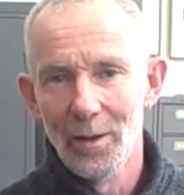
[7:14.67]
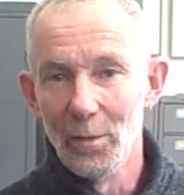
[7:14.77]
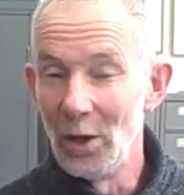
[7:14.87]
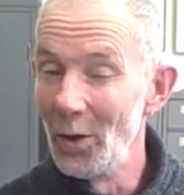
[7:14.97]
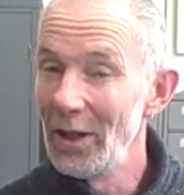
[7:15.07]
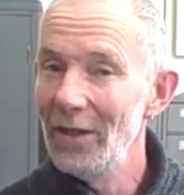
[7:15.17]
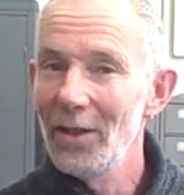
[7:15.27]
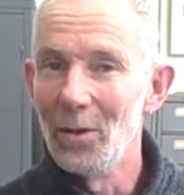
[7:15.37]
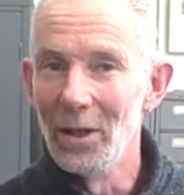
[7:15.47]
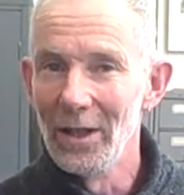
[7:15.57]
But not
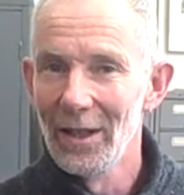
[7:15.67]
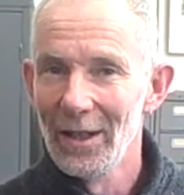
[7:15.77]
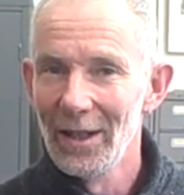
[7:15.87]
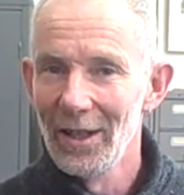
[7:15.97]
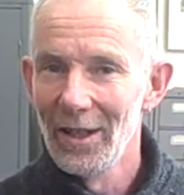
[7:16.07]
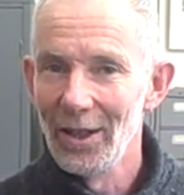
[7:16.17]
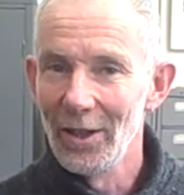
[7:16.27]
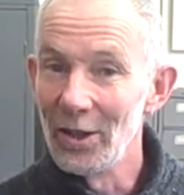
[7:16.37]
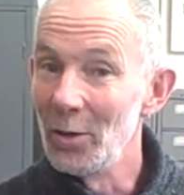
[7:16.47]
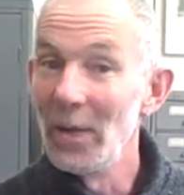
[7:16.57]
everyone,
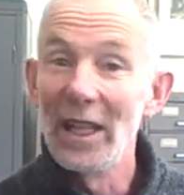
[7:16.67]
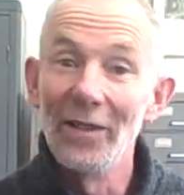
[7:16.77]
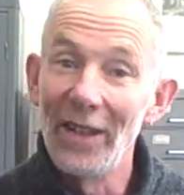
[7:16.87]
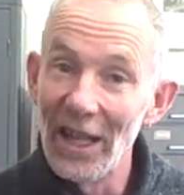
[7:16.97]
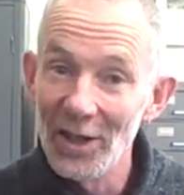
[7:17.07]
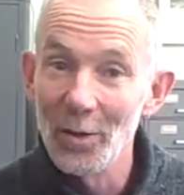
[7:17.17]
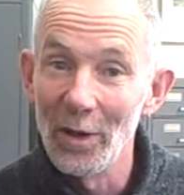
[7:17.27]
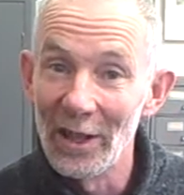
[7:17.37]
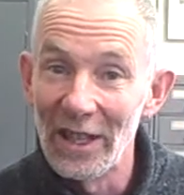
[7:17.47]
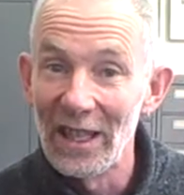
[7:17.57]
as you might have guessed where
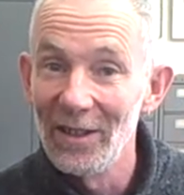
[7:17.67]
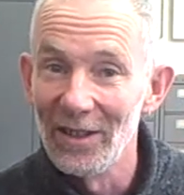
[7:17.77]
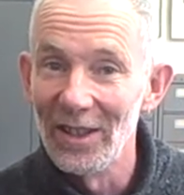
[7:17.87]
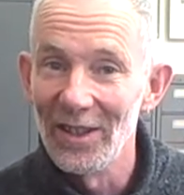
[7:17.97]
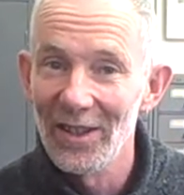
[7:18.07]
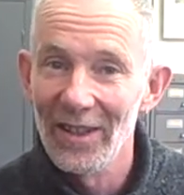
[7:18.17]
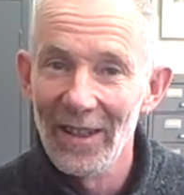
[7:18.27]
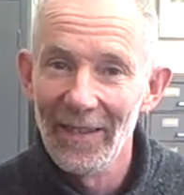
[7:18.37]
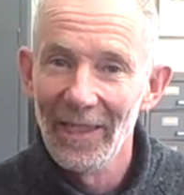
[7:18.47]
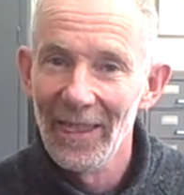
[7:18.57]
the Grieve is.
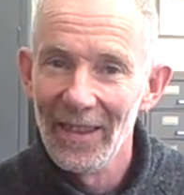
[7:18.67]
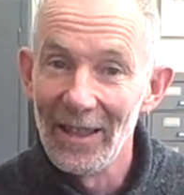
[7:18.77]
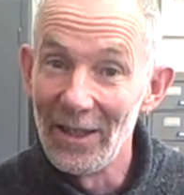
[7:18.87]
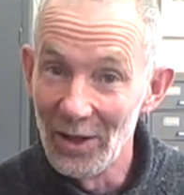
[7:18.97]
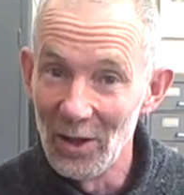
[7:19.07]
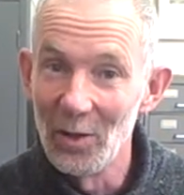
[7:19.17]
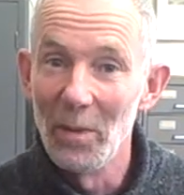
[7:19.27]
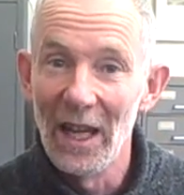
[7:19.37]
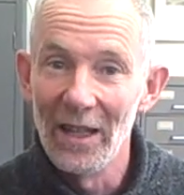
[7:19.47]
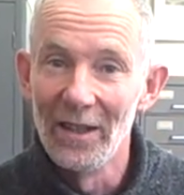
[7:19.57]
He's in his
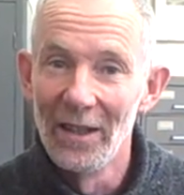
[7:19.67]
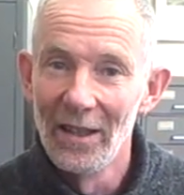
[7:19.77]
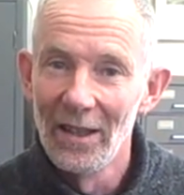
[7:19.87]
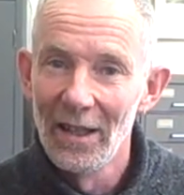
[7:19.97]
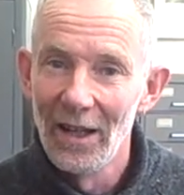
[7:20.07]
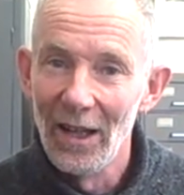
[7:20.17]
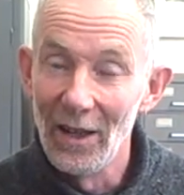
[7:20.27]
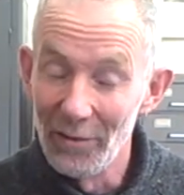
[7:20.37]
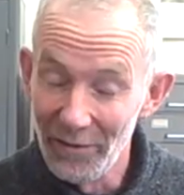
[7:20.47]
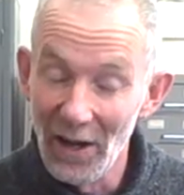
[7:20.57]
bed, and
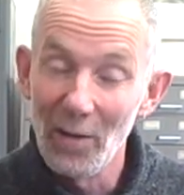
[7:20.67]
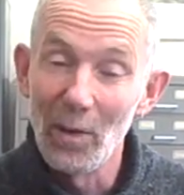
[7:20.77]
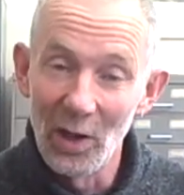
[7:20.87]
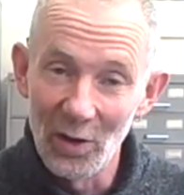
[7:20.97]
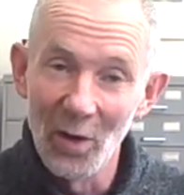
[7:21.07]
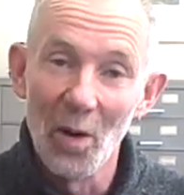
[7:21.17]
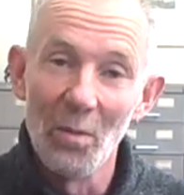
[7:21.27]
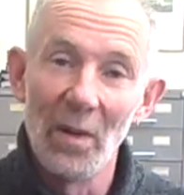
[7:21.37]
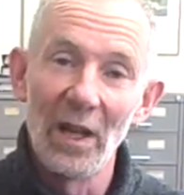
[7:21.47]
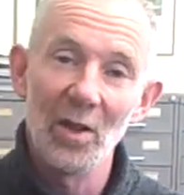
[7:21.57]
the farmer is not
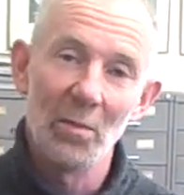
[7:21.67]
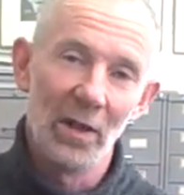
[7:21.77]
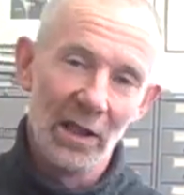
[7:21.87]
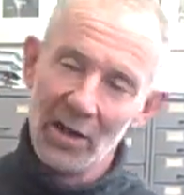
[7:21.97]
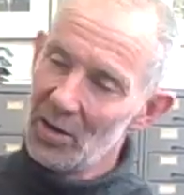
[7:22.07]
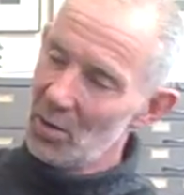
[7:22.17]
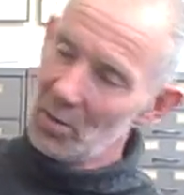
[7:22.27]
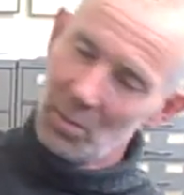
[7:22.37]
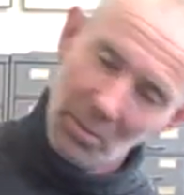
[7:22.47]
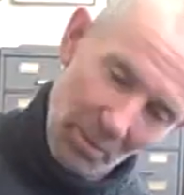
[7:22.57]
best pleased, goes
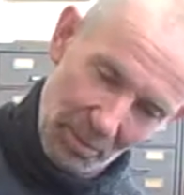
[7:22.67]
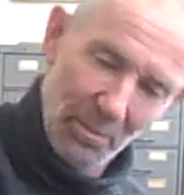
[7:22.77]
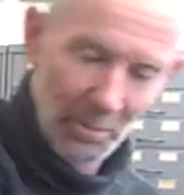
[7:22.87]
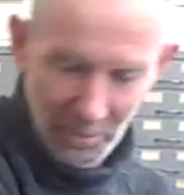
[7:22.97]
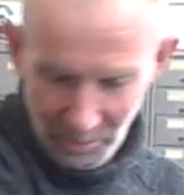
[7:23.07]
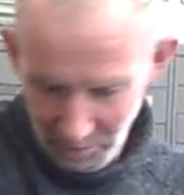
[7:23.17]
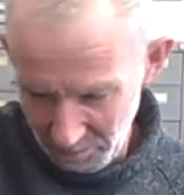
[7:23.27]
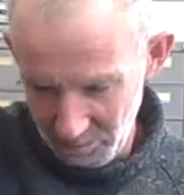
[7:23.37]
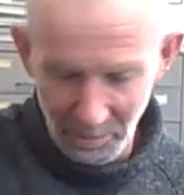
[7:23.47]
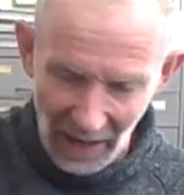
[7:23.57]

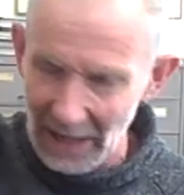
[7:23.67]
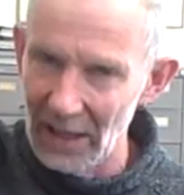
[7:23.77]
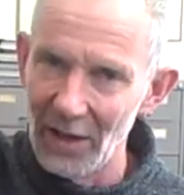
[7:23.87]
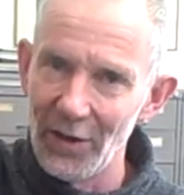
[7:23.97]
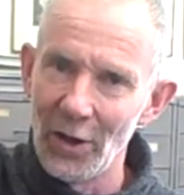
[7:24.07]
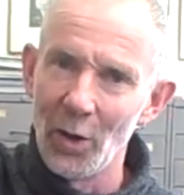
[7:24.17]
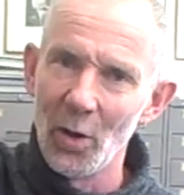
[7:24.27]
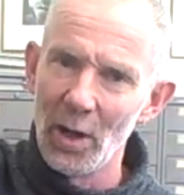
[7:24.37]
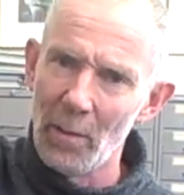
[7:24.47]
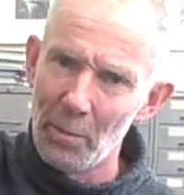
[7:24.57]
banging at the
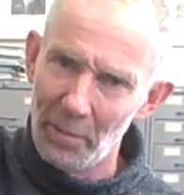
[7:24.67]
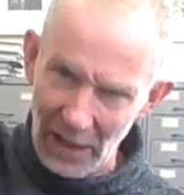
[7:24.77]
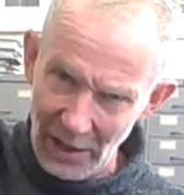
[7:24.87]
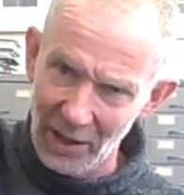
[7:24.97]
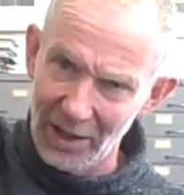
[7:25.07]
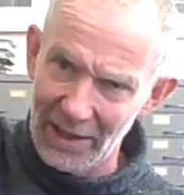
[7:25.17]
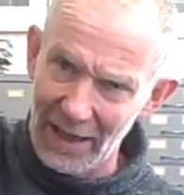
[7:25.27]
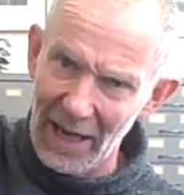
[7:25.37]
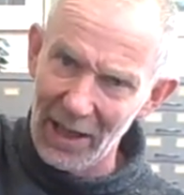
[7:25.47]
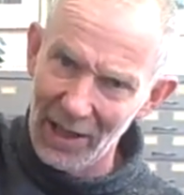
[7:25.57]
door, am I paying you to
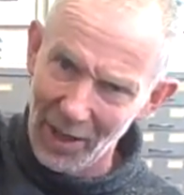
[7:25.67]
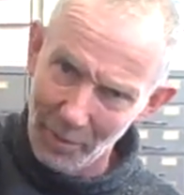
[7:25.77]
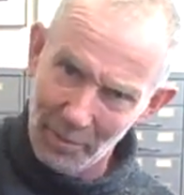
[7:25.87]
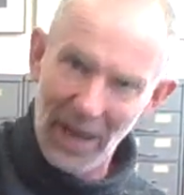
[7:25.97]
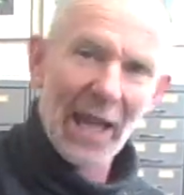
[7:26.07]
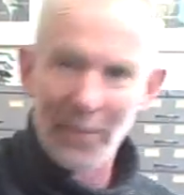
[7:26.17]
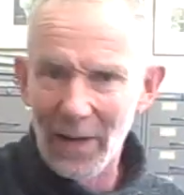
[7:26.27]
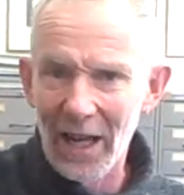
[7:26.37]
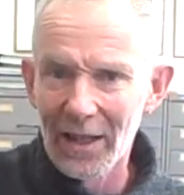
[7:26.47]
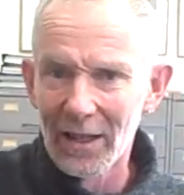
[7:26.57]
lie in your bed,
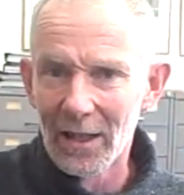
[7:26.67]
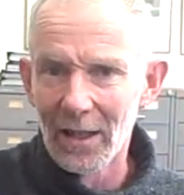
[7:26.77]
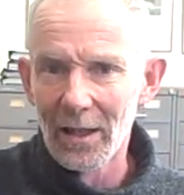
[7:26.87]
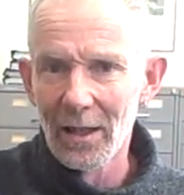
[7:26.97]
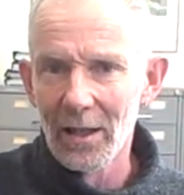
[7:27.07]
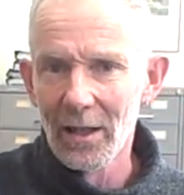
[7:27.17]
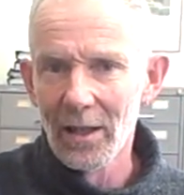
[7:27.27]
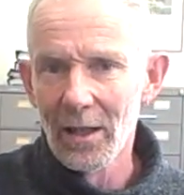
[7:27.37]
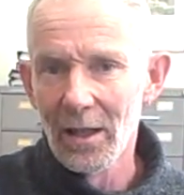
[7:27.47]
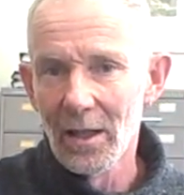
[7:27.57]
man?
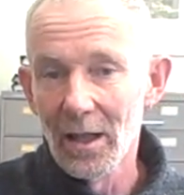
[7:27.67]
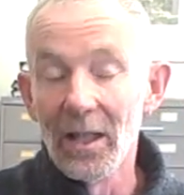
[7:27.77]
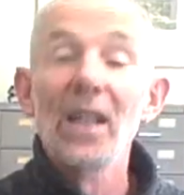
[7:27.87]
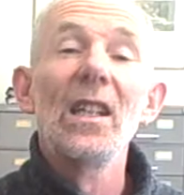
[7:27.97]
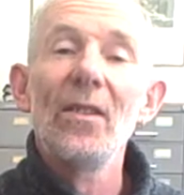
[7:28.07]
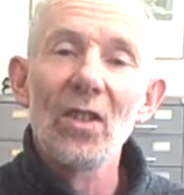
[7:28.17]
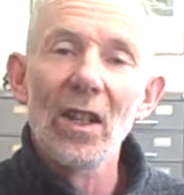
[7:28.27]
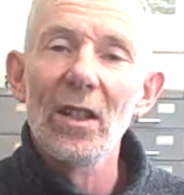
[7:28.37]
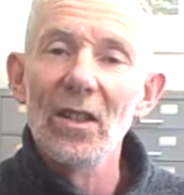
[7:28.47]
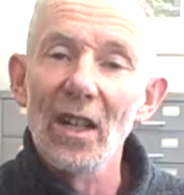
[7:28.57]
And the Grieve
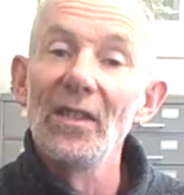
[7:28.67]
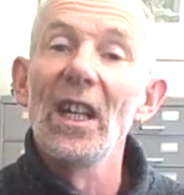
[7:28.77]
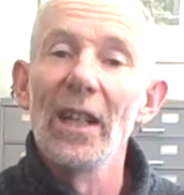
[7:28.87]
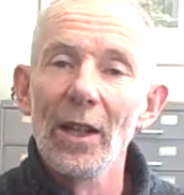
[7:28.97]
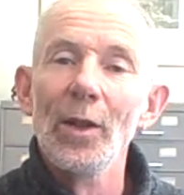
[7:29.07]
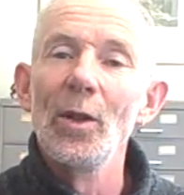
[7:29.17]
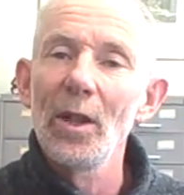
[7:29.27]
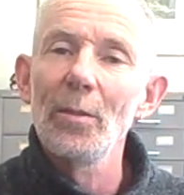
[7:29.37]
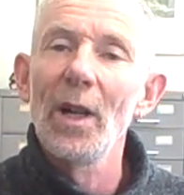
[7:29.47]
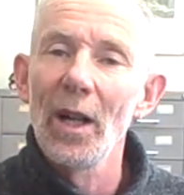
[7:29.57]
says, have you had a look
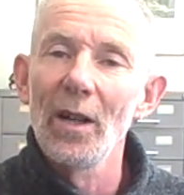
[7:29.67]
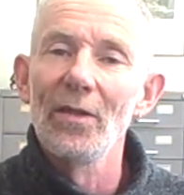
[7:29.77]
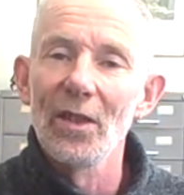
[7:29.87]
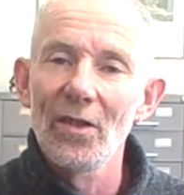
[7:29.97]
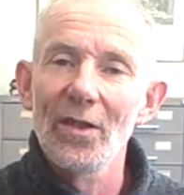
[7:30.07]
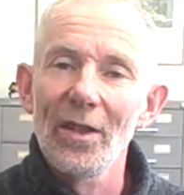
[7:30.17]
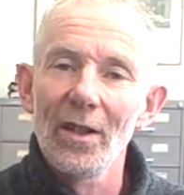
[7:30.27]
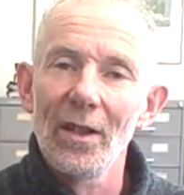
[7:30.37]
at my harvest?